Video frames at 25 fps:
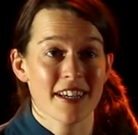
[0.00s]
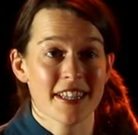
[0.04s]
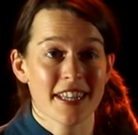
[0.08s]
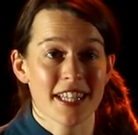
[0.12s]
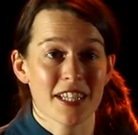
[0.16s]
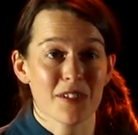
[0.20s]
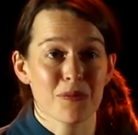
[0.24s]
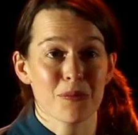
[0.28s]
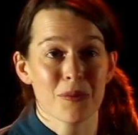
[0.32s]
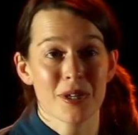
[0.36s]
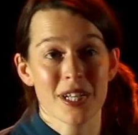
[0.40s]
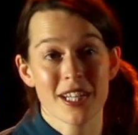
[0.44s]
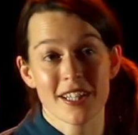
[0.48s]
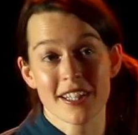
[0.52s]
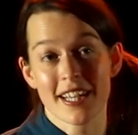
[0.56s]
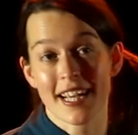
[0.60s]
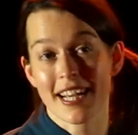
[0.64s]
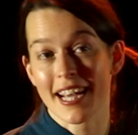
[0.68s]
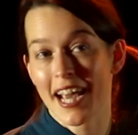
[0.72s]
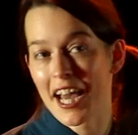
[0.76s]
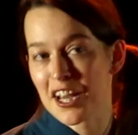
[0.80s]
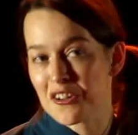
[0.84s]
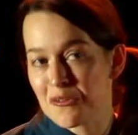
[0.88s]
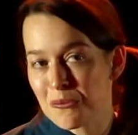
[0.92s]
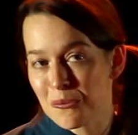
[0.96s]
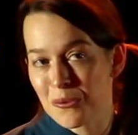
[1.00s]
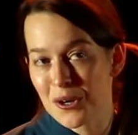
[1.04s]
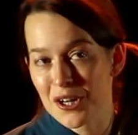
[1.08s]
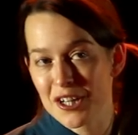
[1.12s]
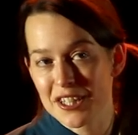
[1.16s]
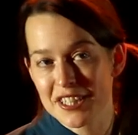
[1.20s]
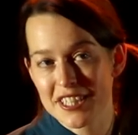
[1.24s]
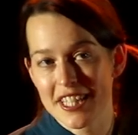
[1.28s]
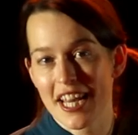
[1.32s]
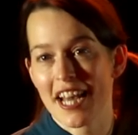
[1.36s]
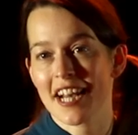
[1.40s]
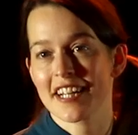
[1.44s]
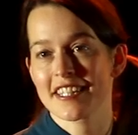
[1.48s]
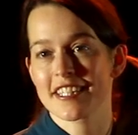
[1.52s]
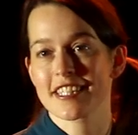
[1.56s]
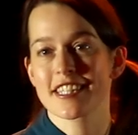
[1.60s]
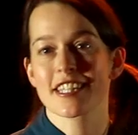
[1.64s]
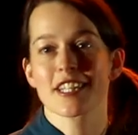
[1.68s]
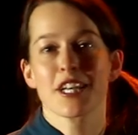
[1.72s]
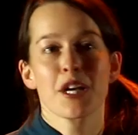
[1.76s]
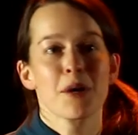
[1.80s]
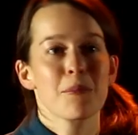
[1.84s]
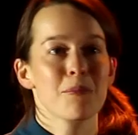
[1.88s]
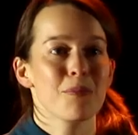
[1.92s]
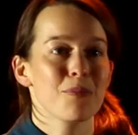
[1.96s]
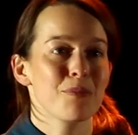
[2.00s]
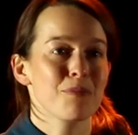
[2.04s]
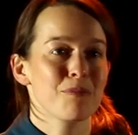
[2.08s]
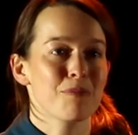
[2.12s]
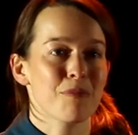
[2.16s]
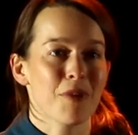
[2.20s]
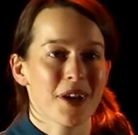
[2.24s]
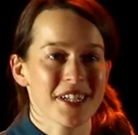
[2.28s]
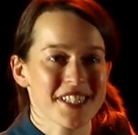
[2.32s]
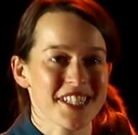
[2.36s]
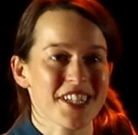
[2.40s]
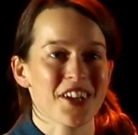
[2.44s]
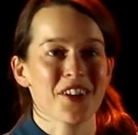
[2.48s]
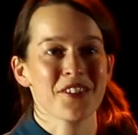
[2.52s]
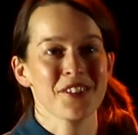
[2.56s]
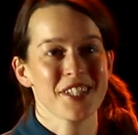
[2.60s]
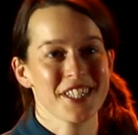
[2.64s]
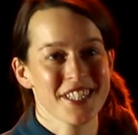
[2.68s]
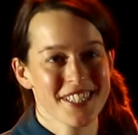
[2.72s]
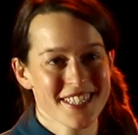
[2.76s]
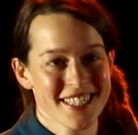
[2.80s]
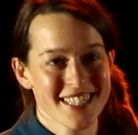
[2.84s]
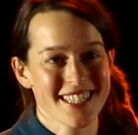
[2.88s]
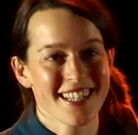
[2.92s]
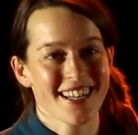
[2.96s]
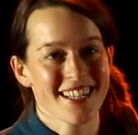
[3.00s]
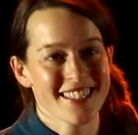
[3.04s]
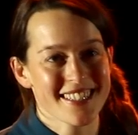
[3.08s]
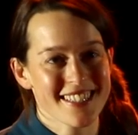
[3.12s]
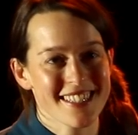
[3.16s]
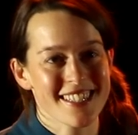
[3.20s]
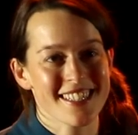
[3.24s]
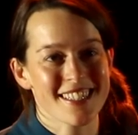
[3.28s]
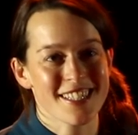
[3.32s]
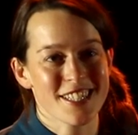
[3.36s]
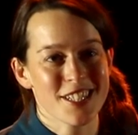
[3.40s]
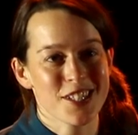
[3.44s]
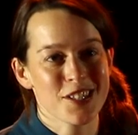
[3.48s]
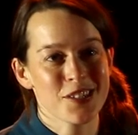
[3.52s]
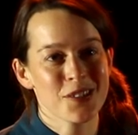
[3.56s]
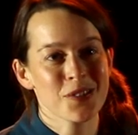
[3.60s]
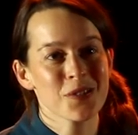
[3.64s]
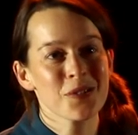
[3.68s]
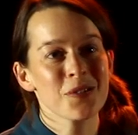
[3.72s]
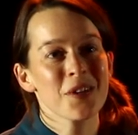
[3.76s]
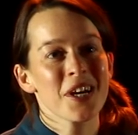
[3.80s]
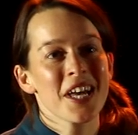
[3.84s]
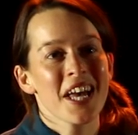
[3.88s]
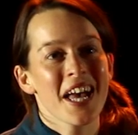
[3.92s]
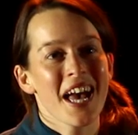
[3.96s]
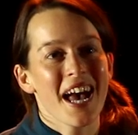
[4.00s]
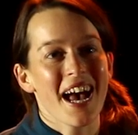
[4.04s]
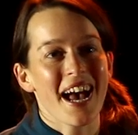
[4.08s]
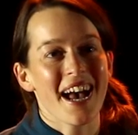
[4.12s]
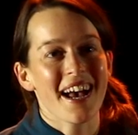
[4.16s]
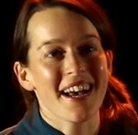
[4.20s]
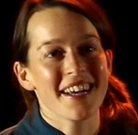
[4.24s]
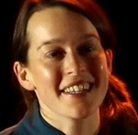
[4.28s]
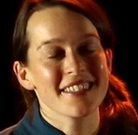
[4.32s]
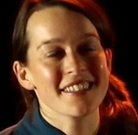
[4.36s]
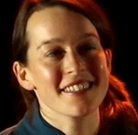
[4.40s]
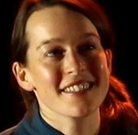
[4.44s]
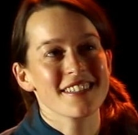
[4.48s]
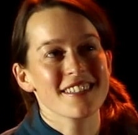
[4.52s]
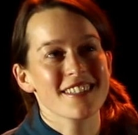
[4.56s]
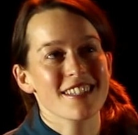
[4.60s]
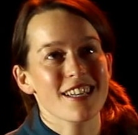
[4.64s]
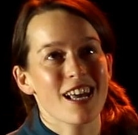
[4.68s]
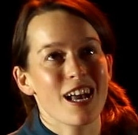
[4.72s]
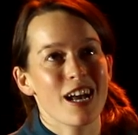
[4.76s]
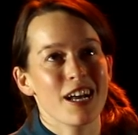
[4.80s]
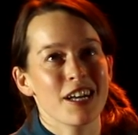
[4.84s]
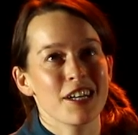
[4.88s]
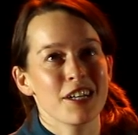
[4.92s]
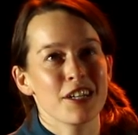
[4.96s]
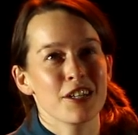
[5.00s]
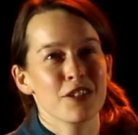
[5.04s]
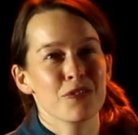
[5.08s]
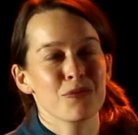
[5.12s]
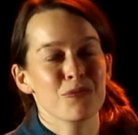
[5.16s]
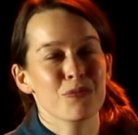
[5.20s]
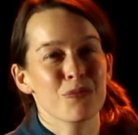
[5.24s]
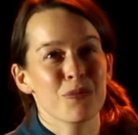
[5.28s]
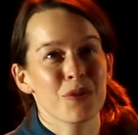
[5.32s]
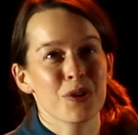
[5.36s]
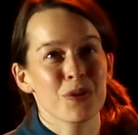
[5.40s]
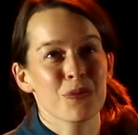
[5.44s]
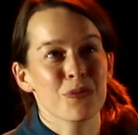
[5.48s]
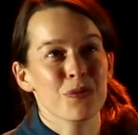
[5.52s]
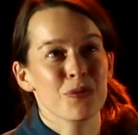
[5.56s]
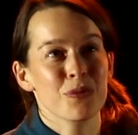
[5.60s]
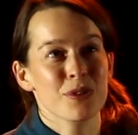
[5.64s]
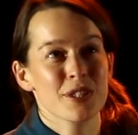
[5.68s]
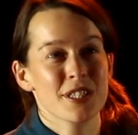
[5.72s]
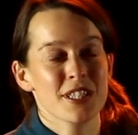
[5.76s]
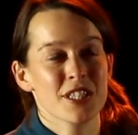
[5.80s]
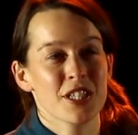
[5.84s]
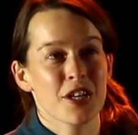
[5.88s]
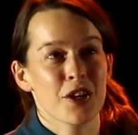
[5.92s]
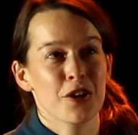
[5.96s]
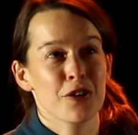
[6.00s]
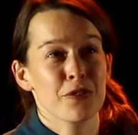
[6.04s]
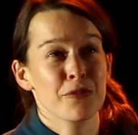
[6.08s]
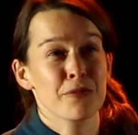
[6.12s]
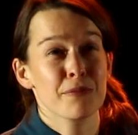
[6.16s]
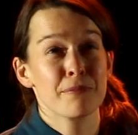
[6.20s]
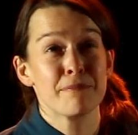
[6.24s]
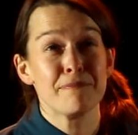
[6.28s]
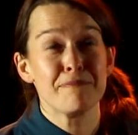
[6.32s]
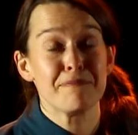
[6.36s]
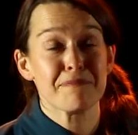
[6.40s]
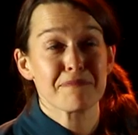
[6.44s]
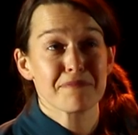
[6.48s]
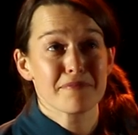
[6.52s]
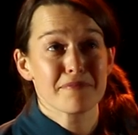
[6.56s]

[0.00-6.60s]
I think we're looking outward, as Brightonians like to do, and we're also